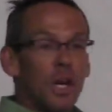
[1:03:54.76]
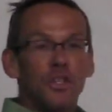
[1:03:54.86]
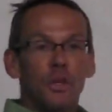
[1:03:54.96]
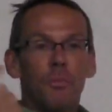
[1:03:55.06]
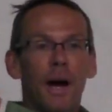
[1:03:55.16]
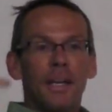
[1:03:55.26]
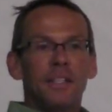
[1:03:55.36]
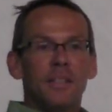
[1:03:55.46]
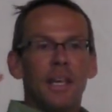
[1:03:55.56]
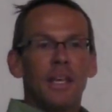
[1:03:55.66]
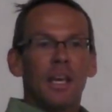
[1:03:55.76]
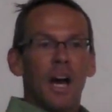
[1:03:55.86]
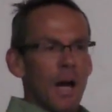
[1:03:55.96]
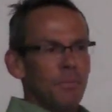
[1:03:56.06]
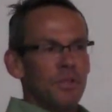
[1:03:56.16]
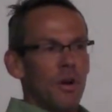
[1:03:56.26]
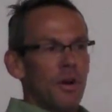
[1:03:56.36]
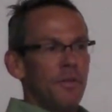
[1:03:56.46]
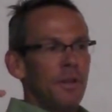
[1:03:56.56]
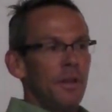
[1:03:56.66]
Because your body's thinking, I'm
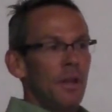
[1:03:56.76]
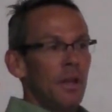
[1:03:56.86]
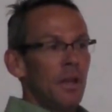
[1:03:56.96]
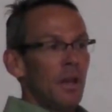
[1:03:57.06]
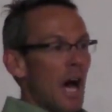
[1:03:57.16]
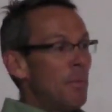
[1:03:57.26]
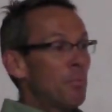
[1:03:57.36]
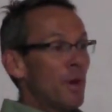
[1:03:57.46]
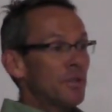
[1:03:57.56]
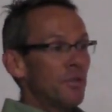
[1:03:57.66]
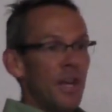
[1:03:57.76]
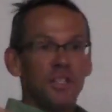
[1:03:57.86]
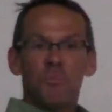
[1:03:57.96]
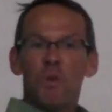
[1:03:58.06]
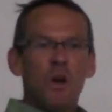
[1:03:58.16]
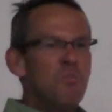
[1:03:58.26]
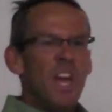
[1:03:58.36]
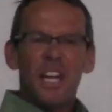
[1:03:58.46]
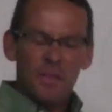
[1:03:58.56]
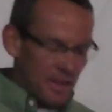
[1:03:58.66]
starving, I'm in preservation mode,
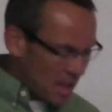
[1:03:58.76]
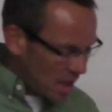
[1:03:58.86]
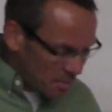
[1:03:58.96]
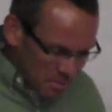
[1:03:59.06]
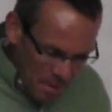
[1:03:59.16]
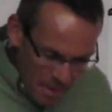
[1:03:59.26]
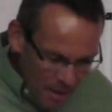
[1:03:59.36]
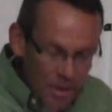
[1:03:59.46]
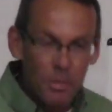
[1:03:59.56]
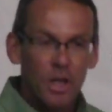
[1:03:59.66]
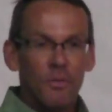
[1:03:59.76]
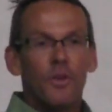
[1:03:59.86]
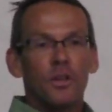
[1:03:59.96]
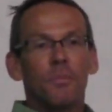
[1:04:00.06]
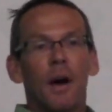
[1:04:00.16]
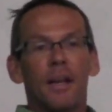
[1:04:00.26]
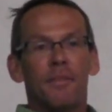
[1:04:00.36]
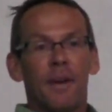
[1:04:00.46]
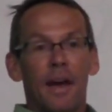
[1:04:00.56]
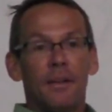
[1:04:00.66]
anything that comes in my mouth, I'm going to convert to
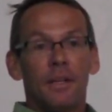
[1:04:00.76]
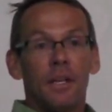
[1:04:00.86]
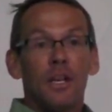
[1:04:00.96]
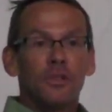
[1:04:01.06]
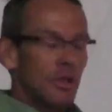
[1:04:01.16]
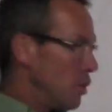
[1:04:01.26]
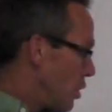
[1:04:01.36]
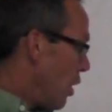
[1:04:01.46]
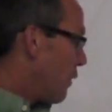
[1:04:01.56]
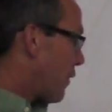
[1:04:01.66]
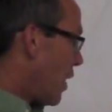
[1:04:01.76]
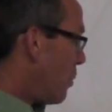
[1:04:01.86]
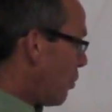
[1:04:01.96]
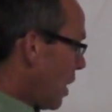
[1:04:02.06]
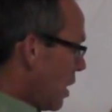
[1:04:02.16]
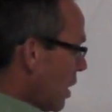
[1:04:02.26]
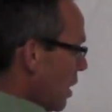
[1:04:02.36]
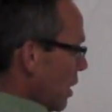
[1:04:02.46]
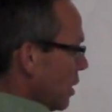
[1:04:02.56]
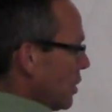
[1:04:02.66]
body fat. So you go from,
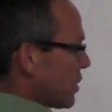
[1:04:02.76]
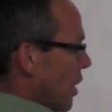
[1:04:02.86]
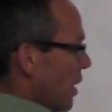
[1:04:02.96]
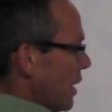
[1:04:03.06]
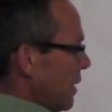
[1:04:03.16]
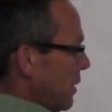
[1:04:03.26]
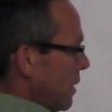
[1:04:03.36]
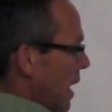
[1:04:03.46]
you started